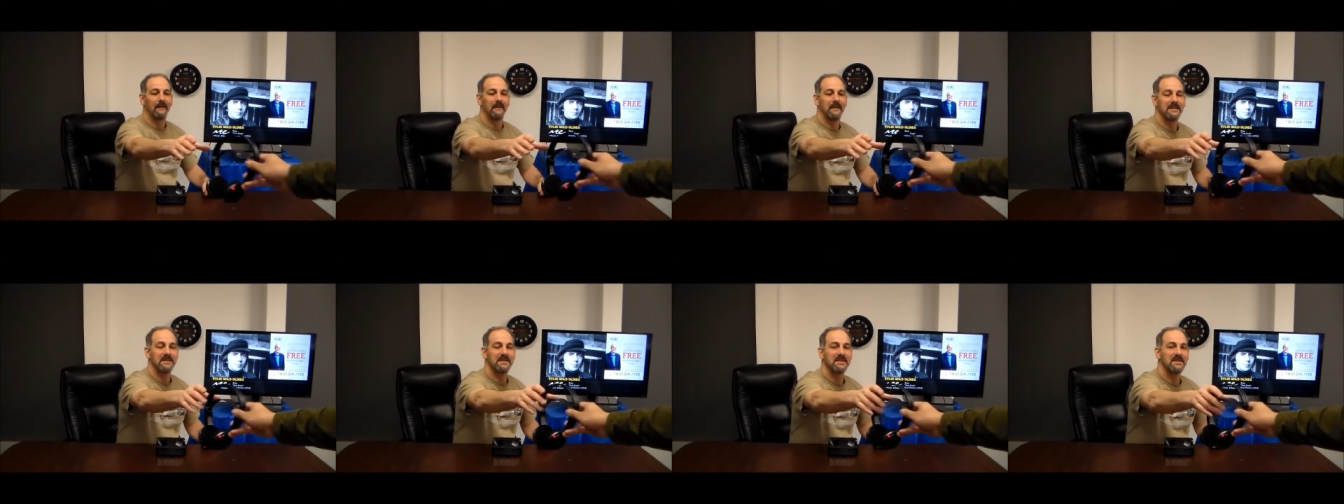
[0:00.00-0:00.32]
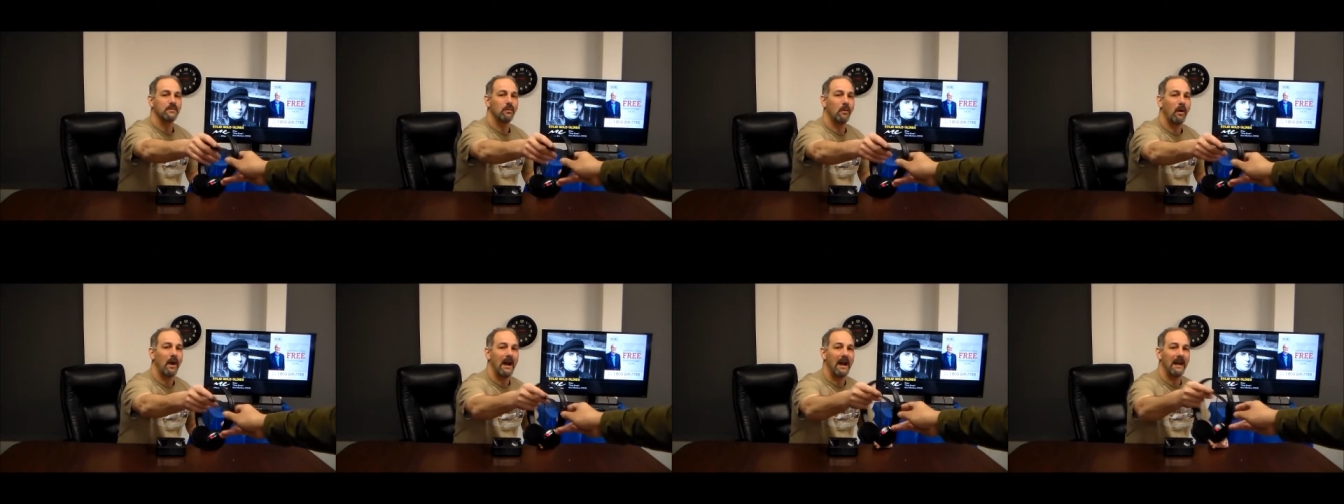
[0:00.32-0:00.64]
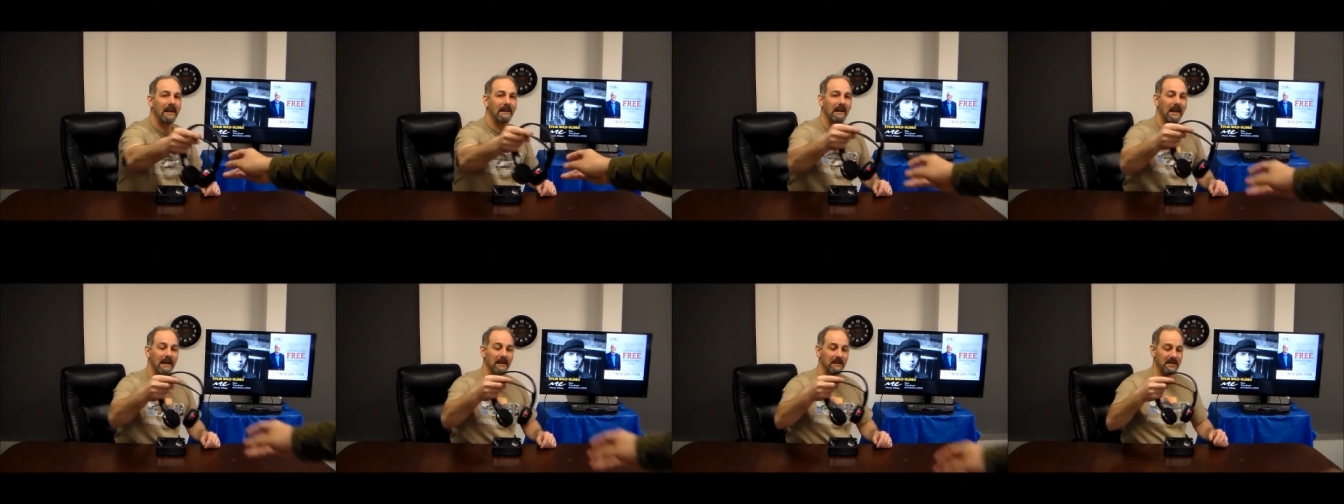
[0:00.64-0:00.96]
This is why
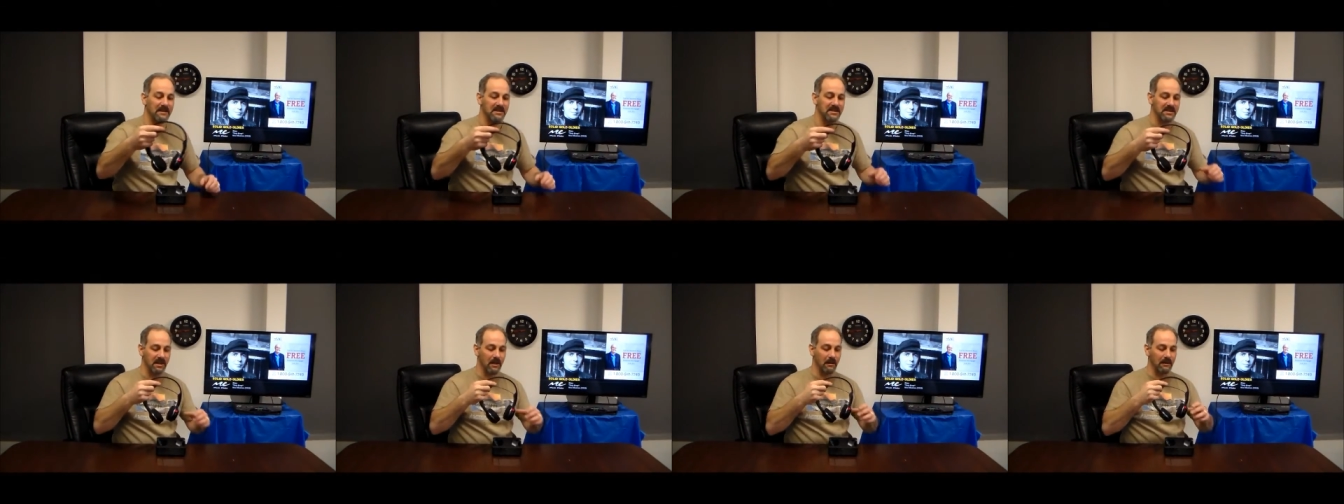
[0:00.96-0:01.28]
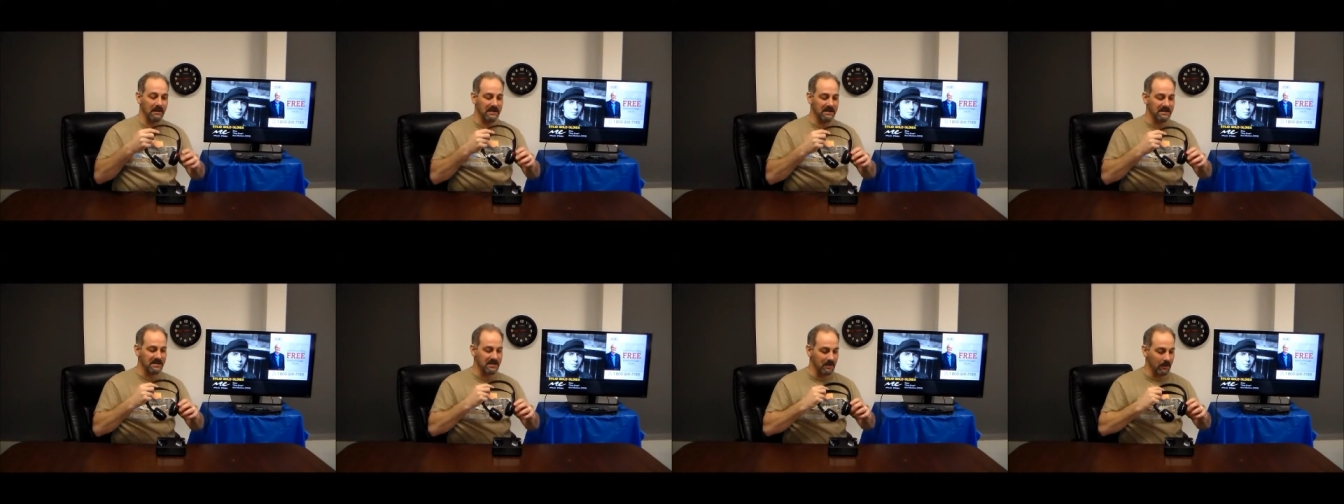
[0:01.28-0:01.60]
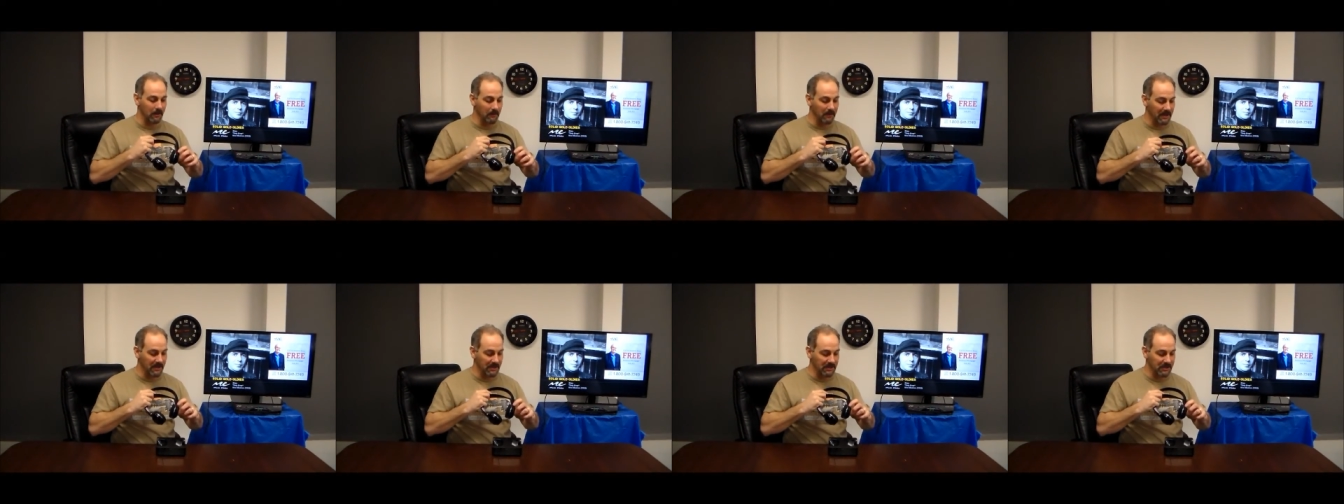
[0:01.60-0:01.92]
I like the Sony
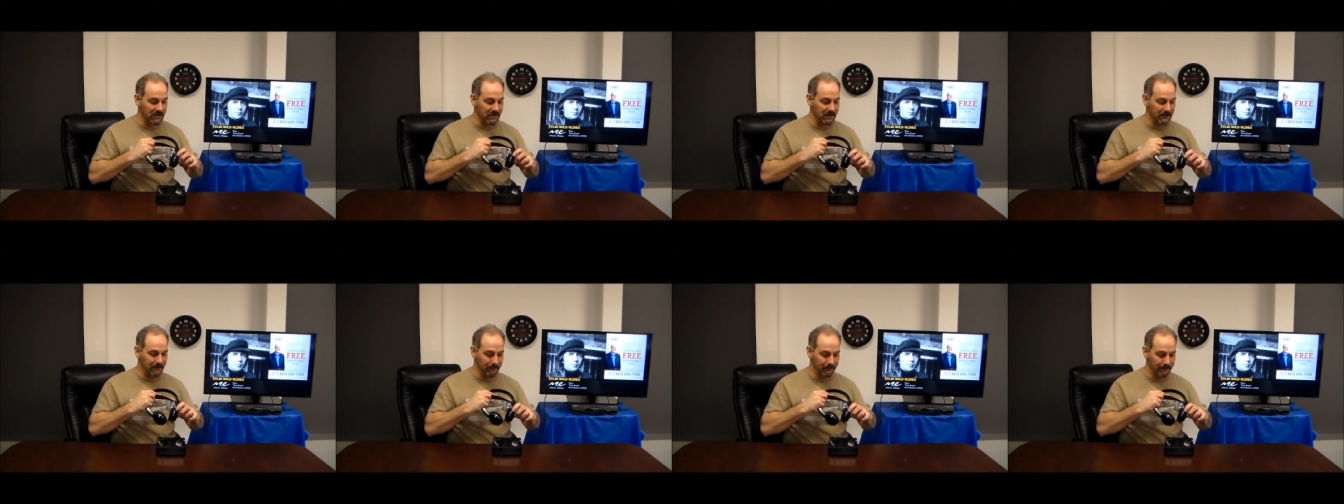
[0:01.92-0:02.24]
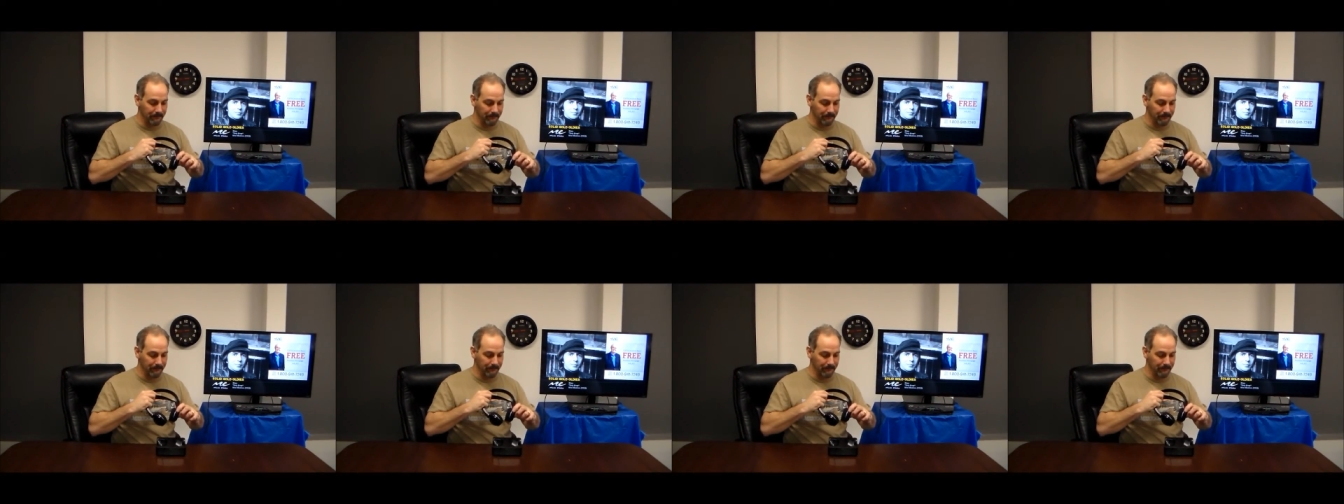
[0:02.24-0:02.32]
so much.